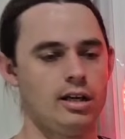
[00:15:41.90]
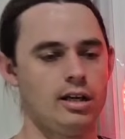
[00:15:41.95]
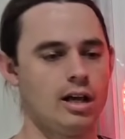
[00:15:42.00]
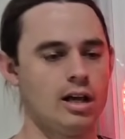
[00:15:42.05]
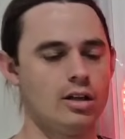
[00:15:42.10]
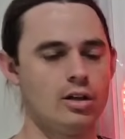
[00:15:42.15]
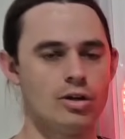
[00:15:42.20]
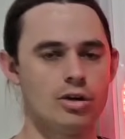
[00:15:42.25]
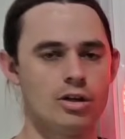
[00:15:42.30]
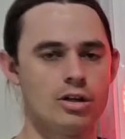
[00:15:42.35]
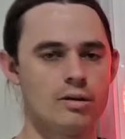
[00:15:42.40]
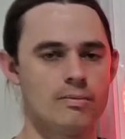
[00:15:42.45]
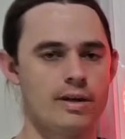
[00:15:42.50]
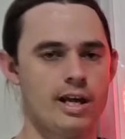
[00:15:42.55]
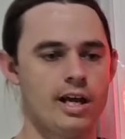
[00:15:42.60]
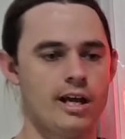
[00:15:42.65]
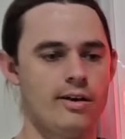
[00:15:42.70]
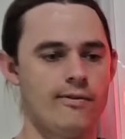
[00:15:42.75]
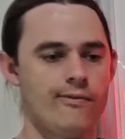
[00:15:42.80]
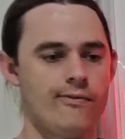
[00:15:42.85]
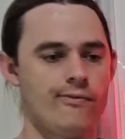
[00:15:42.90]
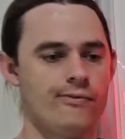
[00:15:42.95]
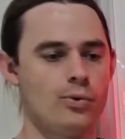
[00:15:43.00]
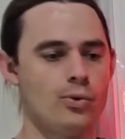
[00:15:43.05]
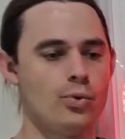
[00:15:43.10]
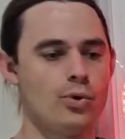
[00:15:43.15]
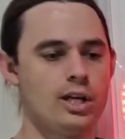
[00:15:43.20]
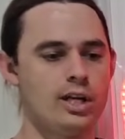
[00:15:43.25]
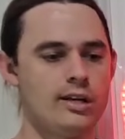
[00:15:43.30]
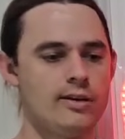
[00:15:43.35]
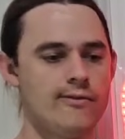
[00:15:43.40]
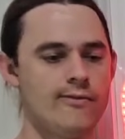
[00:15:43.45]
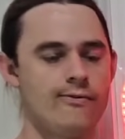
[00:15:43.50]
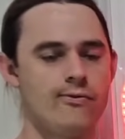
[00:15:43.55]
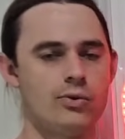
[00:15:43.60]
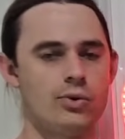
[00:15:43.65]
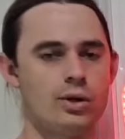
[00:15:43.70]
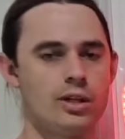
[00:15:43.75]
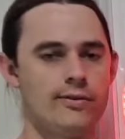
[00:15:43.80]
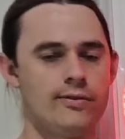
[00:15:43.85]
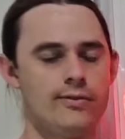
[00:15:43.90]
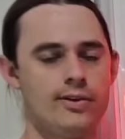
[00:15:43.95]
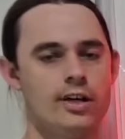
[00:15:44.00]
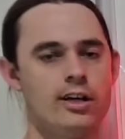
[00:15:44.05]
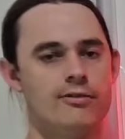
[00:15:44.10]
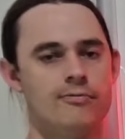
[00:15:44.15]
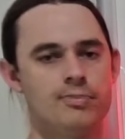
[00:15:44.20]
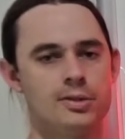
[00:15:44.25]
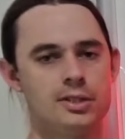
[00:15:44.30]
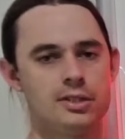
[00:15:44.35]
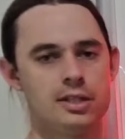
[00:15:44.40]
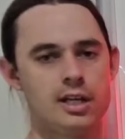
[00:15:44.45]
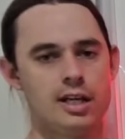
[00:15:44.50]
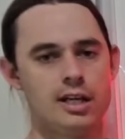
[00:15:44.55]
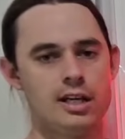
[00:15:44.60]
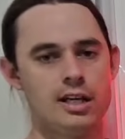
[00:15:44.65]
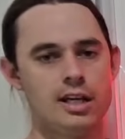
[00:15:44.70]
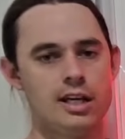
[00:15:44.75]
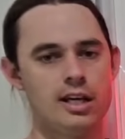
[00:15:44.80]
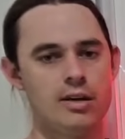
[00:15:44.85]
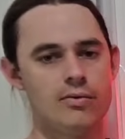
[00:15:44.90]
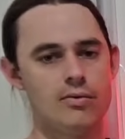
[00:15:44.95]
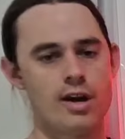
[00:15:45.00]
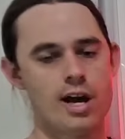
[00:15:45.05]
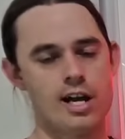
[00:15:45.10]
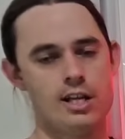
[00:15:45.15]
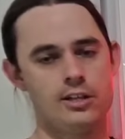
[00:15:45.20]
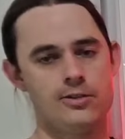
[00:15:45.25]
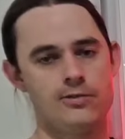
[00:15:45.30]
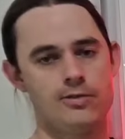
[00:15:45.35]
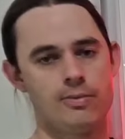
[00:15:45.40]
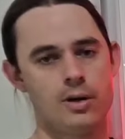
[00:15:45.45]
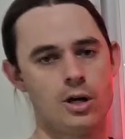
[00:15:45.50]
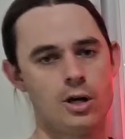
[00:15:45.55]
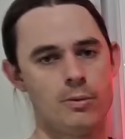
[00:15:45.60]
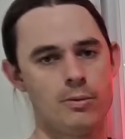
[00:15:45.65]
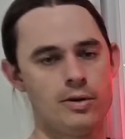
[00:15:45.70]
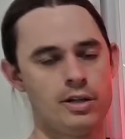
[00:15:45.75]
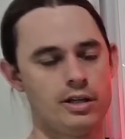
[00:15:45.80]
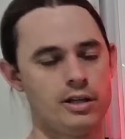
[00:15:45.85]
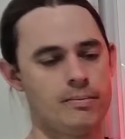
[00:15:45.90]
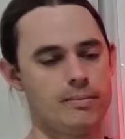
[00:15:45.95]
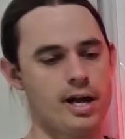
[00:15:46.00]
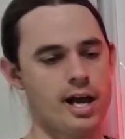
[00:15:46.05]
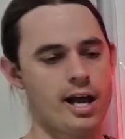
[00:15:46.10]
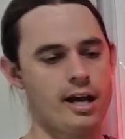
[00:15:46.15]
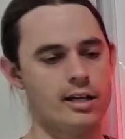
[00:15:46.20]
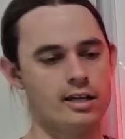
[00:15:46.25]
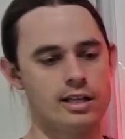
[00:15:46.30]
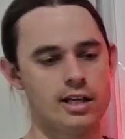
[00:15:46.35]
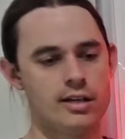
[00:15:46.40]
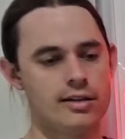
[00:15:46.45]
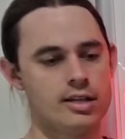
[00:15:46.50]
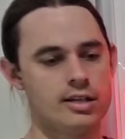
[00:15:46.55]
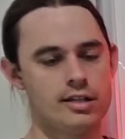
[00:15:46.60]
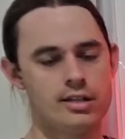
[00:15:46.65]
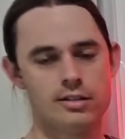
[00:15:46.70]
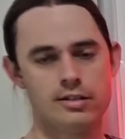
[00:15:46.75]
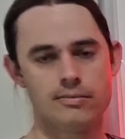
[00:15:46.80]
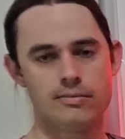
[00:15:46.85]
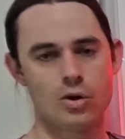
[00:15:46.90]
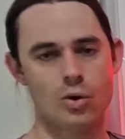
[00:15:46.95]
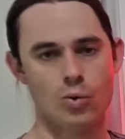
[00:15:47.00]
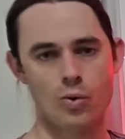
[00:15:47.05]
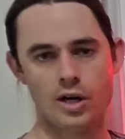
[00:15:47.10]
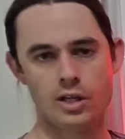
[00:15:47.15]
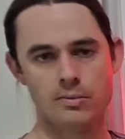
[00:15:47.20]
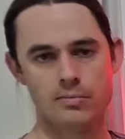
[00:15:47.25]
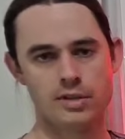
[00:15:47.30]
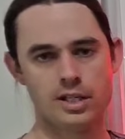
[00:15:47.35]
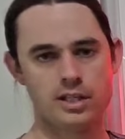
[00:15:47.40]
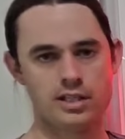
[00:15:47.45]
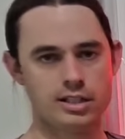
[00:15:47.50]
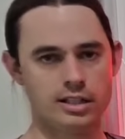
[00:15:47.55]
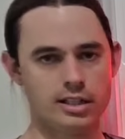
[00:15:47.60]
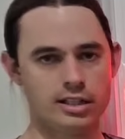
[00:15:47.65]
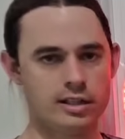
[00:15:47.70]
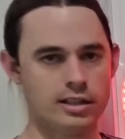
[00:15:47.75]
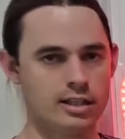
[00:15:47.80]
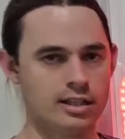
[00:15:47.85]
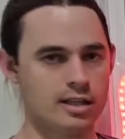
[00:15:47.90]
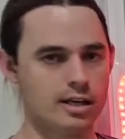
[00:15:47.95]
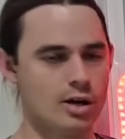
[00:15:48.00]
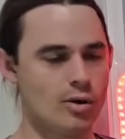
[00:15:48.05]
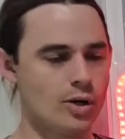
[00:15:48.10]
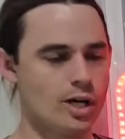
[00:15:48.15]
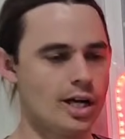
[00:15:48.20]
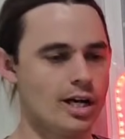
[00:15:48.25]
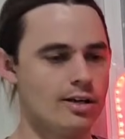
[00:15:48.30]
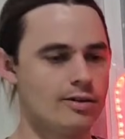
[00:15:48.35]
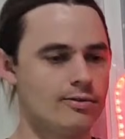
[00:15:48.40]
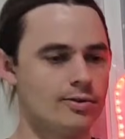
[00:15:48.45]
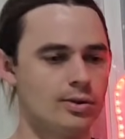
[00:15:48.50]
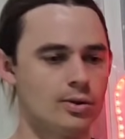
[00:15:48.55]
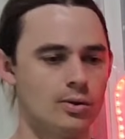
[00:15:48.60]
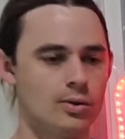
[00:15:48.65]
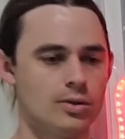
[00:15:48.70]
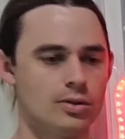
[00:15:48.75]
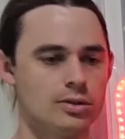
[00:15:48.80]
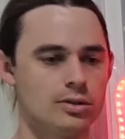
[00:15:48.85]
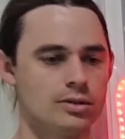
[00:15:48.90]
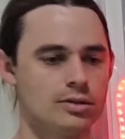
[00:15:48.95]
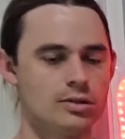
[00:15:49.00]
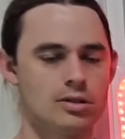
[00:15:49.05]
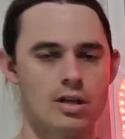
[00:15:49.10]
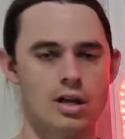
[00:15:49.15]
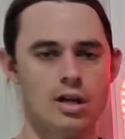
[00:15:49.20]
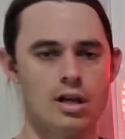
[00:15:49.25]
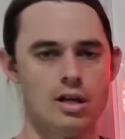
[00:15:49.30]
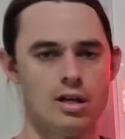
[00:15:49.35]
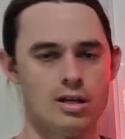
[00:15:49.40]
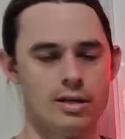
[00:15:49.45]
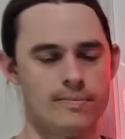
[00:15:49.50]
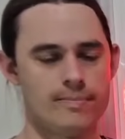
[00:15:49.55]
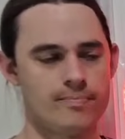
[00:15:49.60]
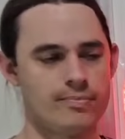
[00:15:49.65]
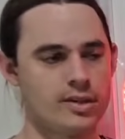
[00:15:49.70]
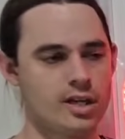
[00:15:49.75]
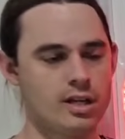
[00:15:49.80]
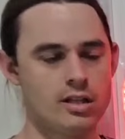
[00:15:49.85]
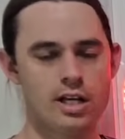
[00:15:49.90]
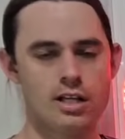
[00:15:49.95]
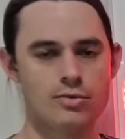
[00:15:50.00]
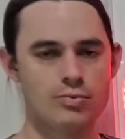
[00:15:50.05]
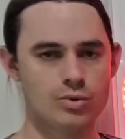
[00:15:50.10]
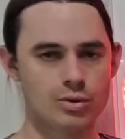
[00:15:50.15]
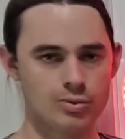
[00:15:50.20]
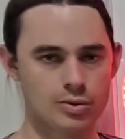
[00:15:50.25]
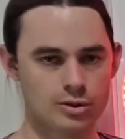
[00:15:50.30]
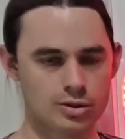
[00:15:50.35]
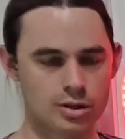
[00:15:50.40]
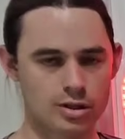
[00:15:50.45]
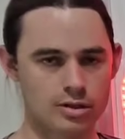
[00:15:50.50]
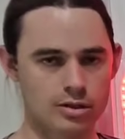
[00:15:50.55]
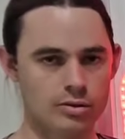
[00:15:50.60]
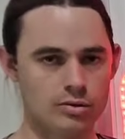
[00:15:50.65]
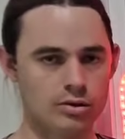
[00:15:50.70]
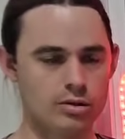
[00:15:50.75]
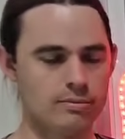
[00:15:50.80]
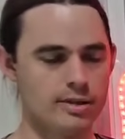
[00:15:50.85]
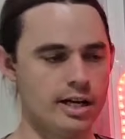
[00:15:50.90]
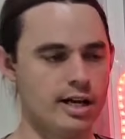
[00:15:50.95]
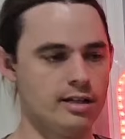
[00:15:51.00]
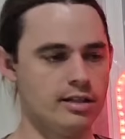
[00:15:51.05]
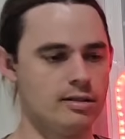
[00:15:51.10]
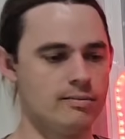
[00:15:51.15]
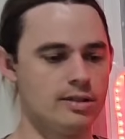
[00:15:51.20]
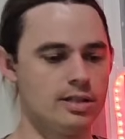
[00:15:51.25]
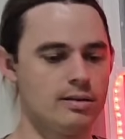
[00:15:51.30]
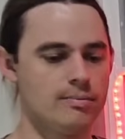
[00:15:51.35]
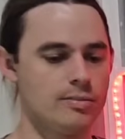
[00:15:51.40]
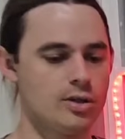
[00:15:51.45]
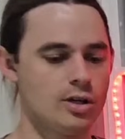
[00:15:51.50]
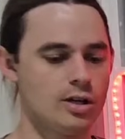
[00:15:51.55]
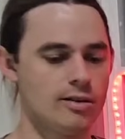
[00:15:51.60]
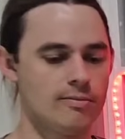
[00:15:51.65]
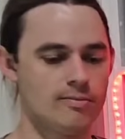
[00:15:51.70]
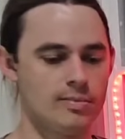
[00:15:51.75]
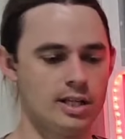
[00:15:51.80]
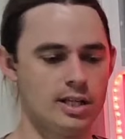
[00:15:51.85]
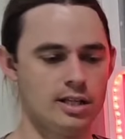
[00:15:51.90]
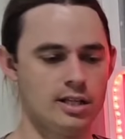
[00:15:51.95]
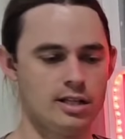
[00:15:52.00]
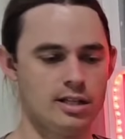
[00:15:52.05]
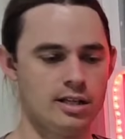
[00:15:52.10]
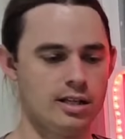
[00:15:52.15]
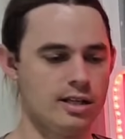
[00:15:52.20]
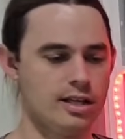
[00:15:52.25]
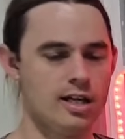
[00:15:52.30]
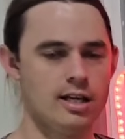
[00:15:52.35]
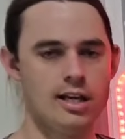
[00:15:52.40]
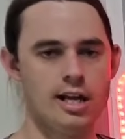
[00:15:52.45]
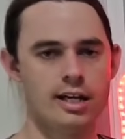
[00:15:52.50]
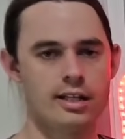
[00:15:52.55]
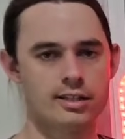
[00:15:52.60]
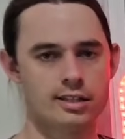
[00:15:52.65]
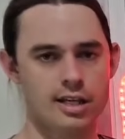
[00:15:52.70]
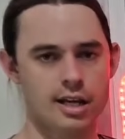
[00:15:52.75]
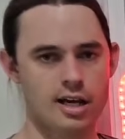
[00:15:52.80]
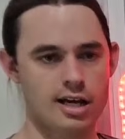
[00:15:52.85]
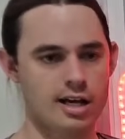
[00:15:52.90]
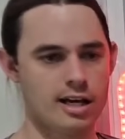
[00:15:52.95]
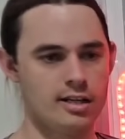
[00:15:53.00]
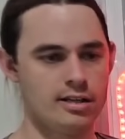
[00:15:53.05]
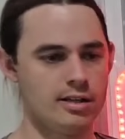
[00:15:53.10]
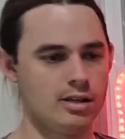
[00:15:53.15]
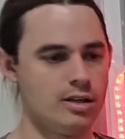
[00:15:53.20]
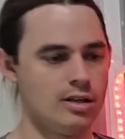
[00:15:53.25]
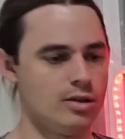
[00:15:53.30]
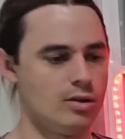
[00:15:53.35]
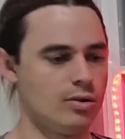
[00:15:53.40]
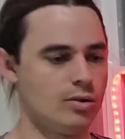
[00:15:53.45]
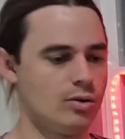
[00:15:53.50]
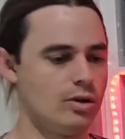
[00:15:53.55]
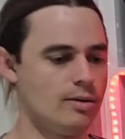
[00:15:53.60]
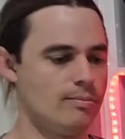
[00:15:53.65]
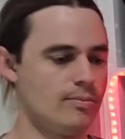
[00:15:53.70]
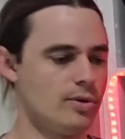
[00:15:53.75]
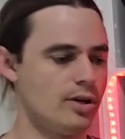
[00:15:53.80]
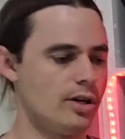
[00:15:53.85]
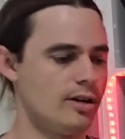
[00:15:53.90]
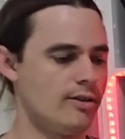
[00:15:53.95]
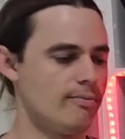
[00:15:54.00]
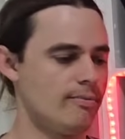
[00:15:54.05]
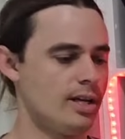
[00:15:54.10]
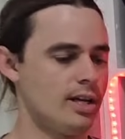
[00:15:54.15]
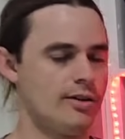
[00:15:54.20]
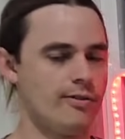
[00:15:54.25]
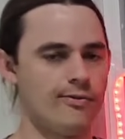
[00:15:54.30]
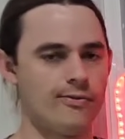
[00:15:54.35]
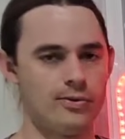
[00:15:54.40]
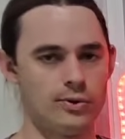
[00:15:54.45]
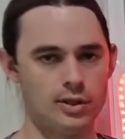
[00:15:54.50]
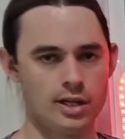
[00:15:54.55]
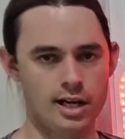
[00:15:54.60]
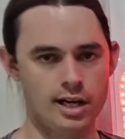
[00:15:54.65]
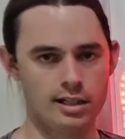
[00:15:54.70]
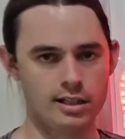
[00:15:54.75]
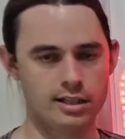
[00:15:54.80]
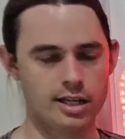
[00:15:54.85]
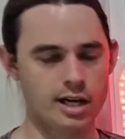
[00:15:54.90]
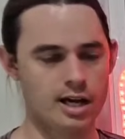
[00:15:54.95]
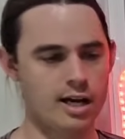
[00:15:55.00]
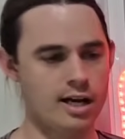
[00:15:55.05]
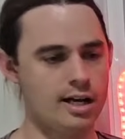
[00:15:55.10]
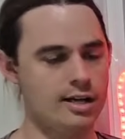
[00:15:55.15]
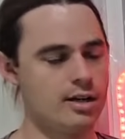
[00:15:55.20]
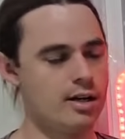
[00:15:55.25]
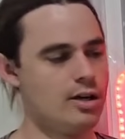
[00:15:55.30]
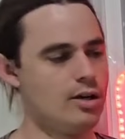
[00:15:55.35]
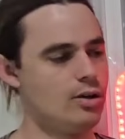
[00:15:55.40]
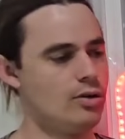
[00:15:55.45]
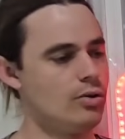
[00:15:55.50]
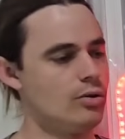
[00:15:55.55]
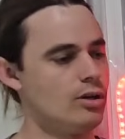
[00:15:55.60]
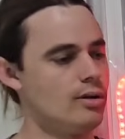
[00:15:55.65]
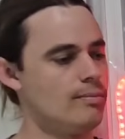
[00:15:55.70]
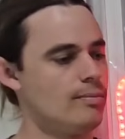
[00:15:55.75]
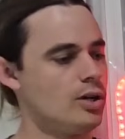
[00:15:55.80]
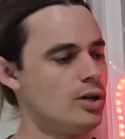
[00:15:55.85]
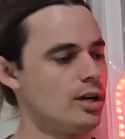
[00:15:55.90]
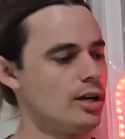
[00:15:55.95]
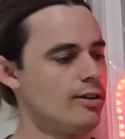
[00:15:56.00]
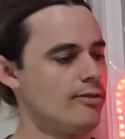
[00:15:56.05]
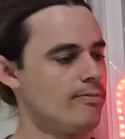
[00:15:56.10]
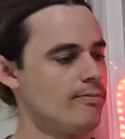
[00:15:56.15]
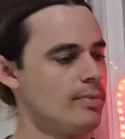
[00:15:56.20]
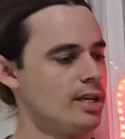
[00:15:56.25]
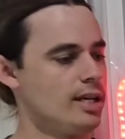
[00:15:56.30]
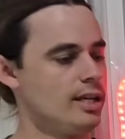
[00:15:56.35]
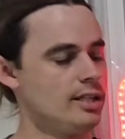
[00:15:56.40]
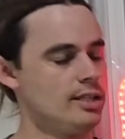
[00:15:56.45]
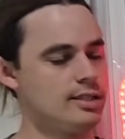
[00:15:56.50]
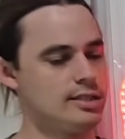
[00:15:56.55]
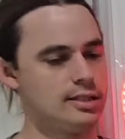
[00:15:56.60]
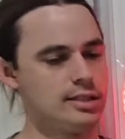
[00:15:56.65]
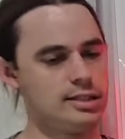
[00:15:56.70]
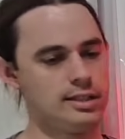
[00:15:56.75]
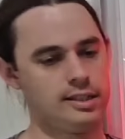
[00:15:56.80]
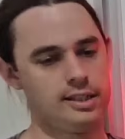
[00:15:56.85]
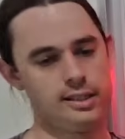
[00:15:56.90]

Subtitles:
a lot of them had 40 to 45% hit rates from opening a pack. Now, that doesn't always mean you're going to get an Old Art, of course, and that's what was so good about them. It might have meant an EX card, or it might have meant a Full Art card, or it might have meant